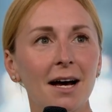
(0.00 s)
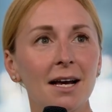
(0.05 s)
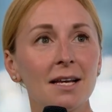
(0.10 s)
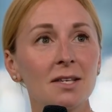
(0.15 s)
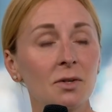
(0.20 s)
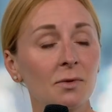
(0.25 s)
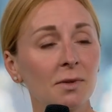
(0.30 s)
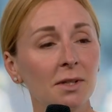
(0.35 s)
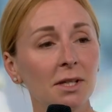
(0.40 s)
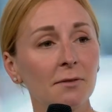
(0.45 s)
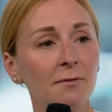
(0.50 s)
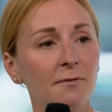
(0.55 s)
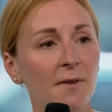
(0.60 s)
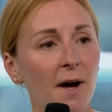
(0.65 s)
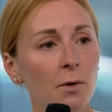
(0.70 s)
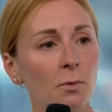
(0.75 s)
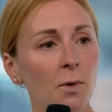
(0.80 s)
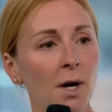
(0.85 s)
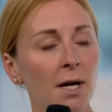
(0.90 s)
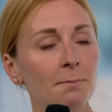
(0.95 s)
is a really
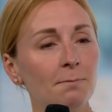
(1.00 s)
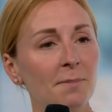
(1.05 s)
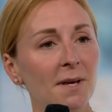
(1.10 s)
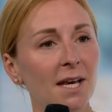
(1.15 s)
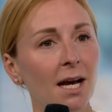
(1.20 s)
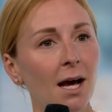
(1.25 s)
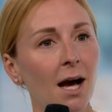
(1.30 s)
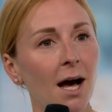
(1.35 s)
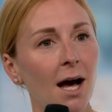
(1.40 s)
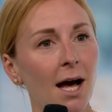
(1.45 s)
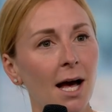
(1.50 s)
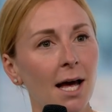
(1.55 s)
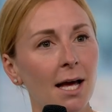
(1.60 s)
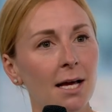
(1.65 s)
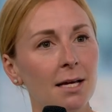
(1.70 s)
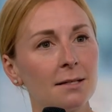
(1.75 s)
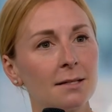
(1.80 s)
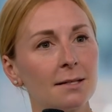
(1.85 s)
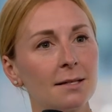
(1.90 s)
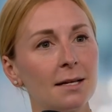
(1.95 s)
fun one
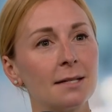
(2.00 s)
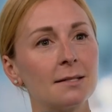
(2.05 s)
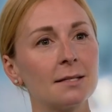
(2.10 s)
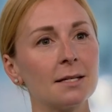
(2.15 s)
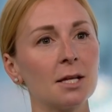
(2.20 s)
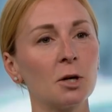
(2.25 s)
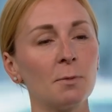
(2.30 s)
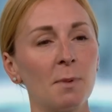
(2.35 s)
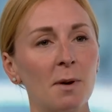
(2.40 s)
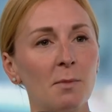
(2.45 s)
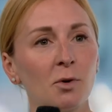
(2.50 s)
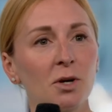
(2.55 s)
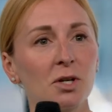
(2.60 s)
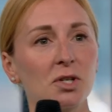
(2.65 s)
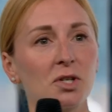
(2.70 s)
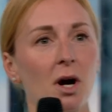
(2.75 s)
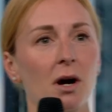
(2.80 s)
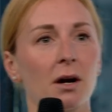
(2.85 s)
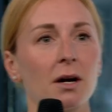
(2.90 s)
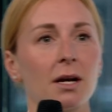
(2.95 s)
because it's a little bit more
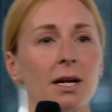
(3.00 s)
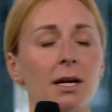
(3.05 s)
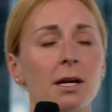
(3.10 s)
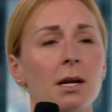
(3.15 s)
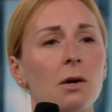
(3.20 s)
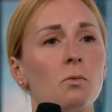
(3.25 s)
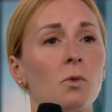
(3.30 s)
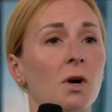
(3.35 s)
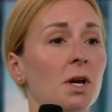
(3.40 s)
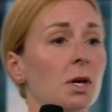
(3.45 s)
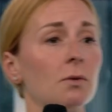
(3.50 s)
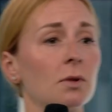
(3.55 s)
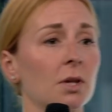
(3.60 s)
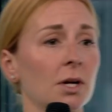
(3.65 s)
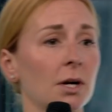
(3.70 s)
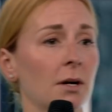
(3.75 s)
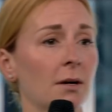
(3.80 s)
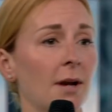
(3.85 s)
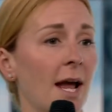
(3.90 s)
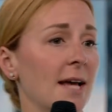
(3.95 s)
targeted in what you
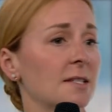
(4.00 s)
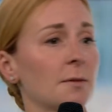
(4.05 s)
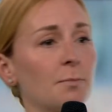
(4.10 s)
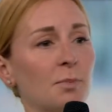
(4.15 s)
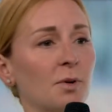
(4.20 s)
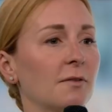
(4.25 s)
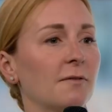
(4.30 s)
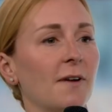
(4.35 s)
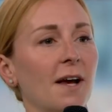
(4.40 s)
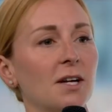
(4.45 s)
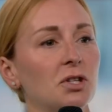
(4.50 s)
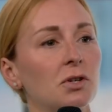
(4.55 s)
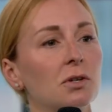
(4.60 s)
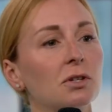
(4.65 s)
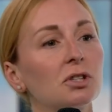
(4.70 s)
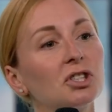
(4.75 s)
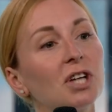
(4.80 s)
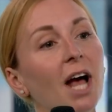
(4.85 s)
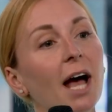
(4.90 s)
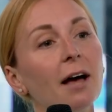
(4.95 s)
learn as a professional
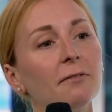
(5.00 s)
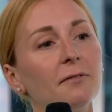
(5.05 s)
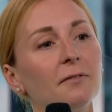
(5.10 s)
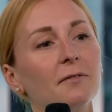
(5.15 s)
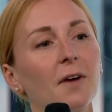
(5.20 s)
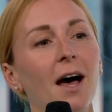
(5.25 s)
chef.